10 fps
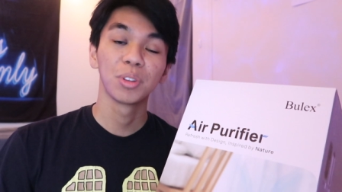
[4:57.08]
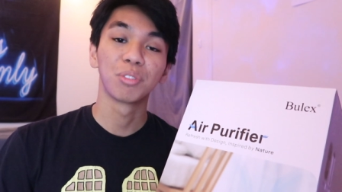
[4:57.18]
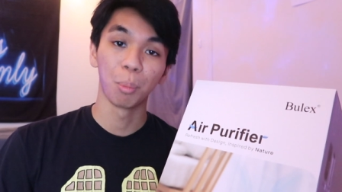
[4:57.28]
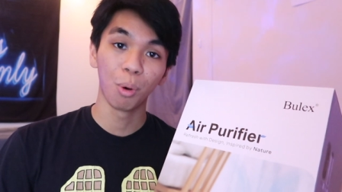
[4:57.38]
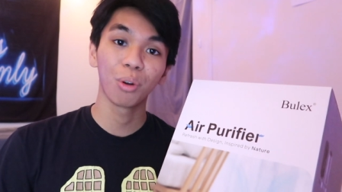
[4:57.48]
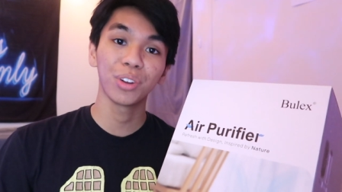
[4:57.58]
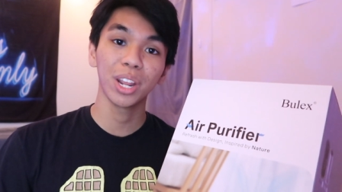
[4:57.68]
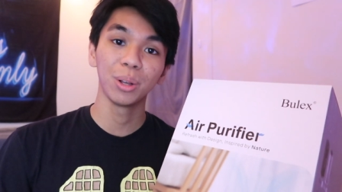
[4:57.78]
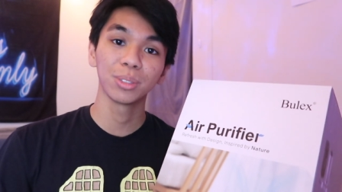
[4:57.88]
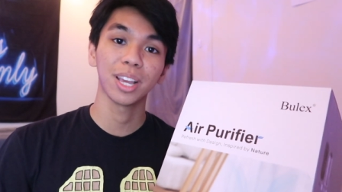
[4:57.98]
for more
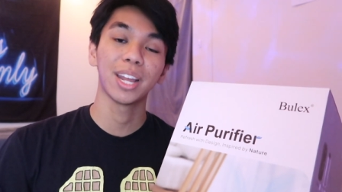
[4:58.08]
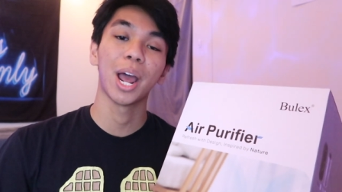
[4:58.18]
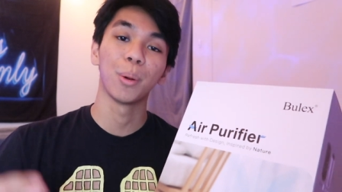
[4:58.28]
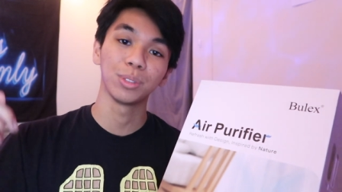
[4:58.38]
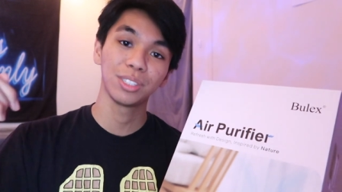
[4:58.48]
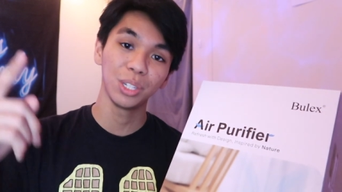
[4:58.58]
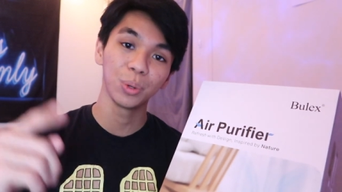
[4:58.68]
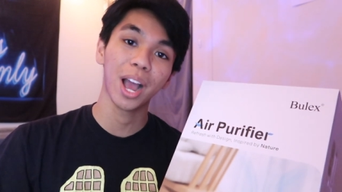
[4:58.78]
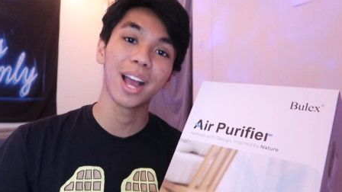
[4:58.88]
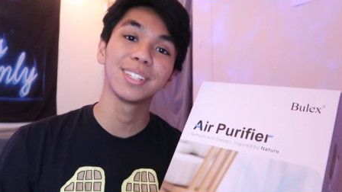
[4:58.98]
videos, and I will see
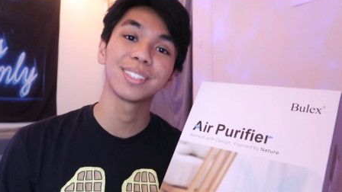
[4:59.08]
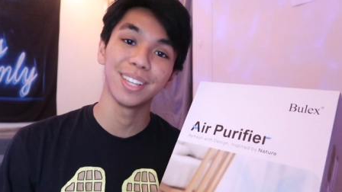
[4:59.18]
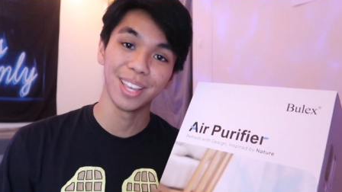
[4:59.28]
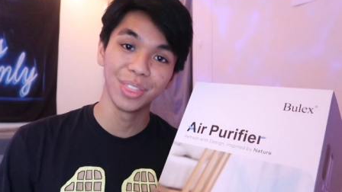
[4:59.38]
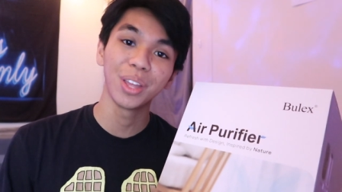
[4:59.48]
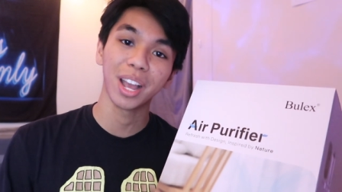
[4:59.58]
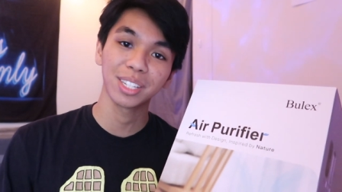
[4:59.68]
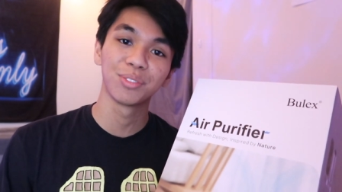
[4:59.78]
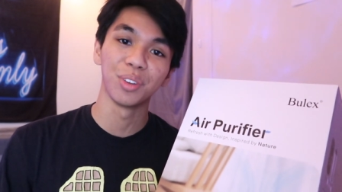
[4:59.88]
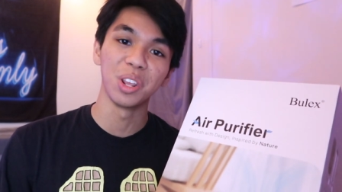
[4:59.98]
you guys in the
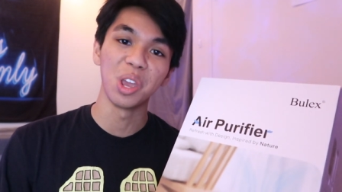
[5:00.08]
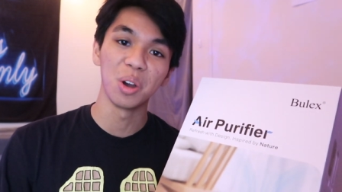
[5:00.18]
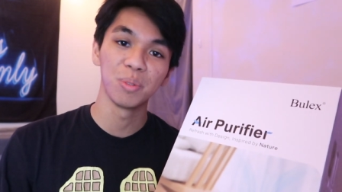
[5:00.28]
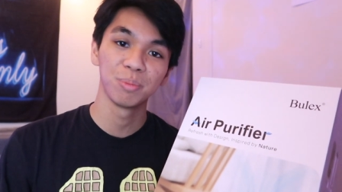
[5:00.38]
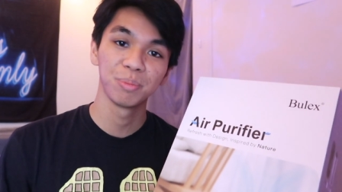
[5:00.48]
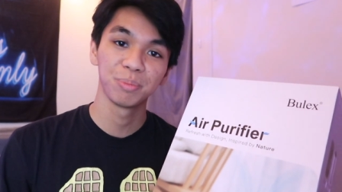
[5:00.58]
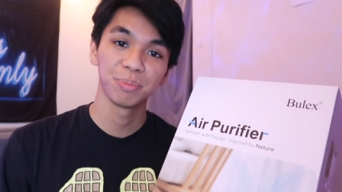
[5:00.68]
next video.